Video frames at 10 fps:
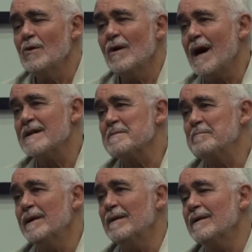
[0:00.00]
guys
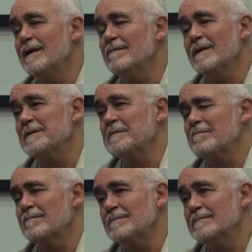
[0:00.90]
appearing with
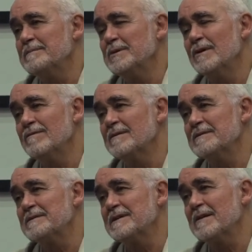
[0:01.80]
beautiful
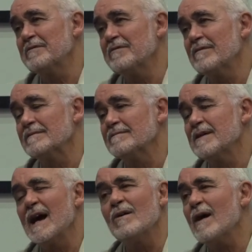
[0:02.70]
stuff.
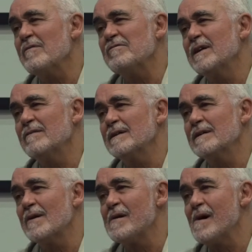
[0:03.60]
I don't have favorite, no.